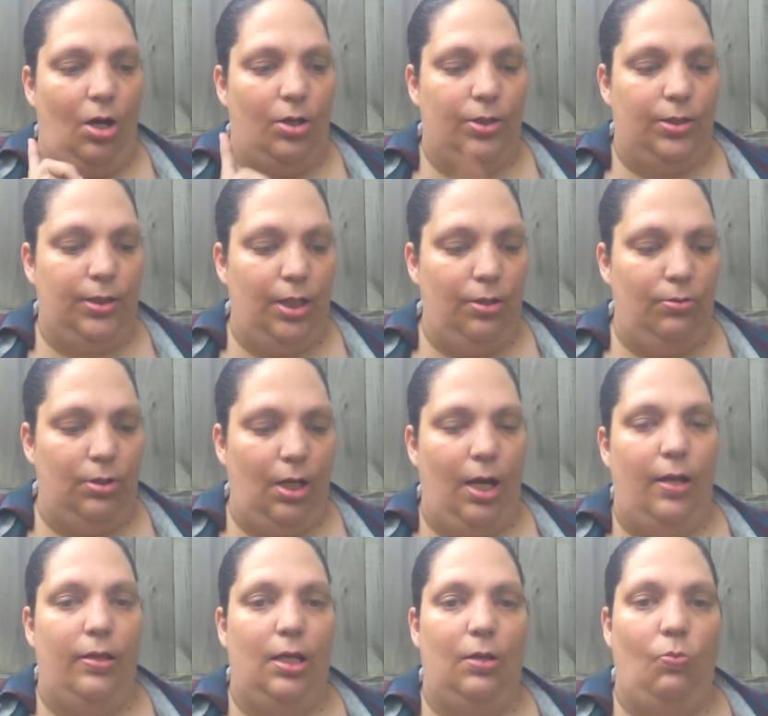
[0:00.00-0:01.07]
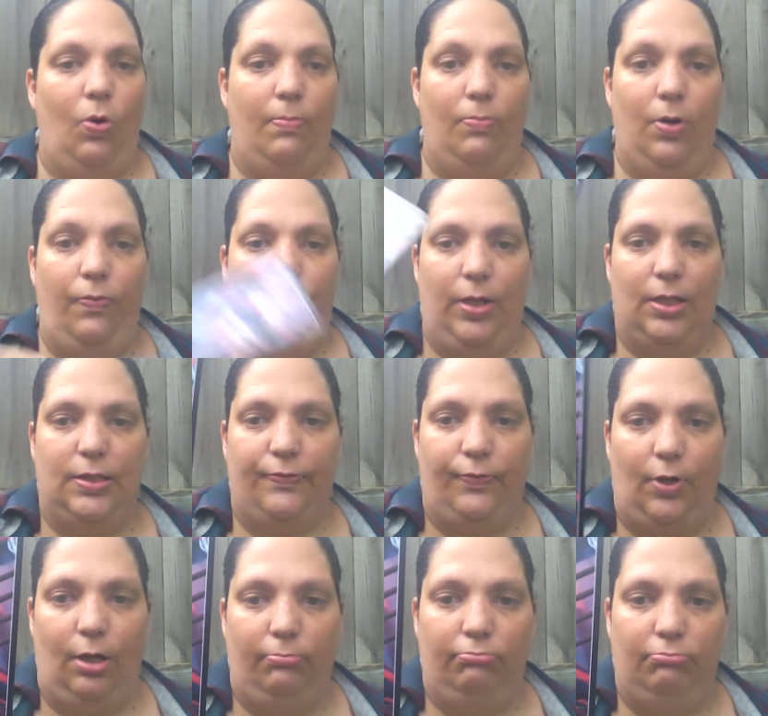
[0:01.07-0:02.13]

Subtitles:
suit, and then what movie it's from,